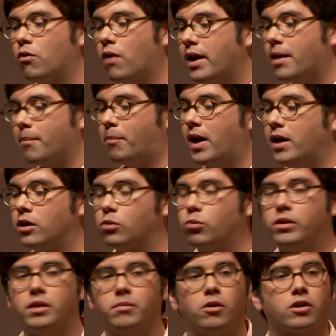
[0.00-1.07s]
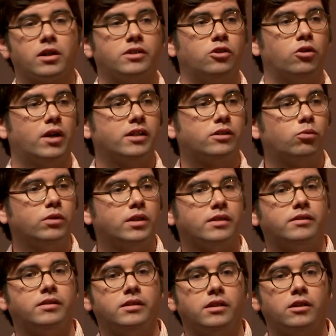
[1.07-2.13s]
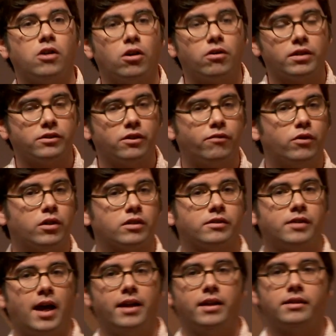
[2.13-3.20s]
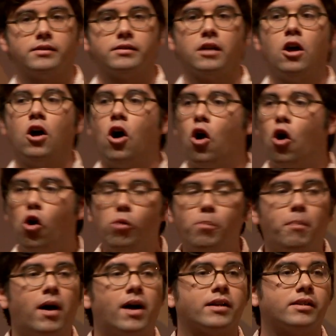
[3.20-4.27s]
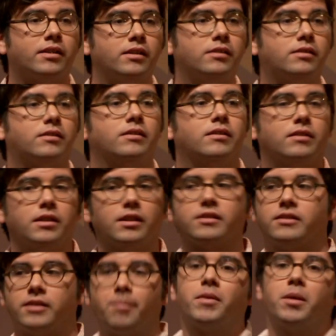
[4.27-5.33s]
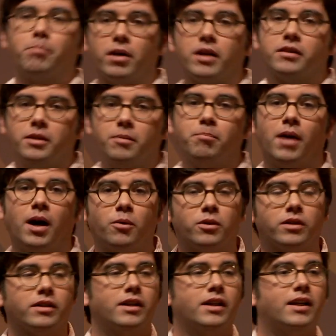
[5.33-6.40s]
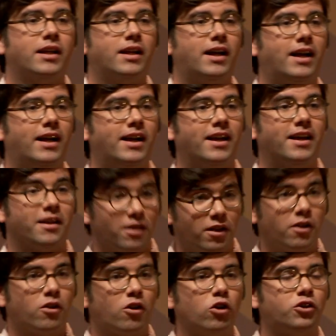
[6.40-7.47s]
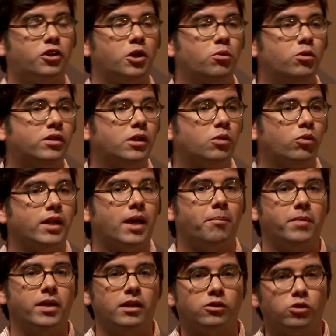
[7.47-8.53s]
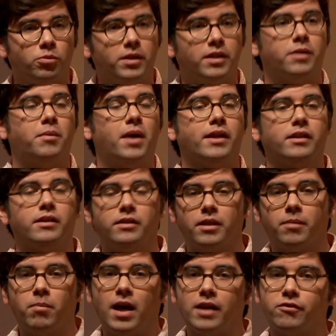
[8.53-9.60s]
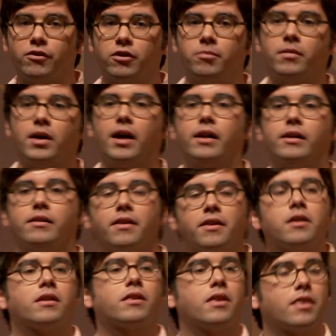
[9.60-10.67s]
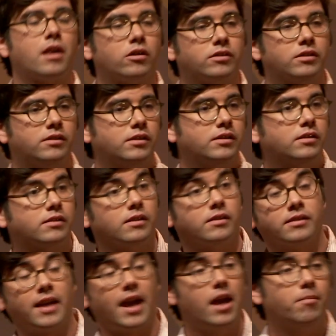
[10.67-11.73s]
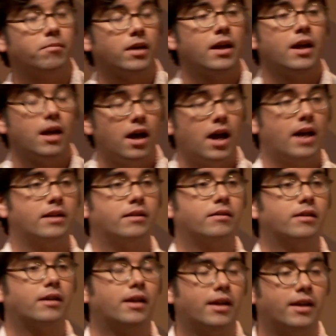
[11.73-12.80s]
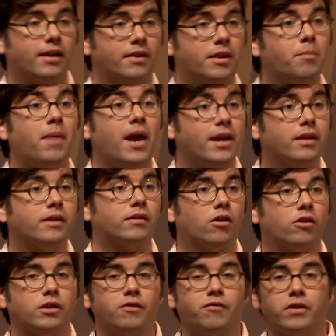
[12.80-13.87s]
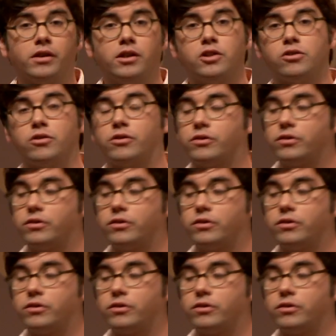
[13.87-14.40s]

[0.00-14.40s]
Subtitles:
We ran a pilot with Democracy OS with the City Congress of Buenos Aires. All parties except the party in power contributed with a bill to be debated in the platform, and 30,000 citizens came and debated on different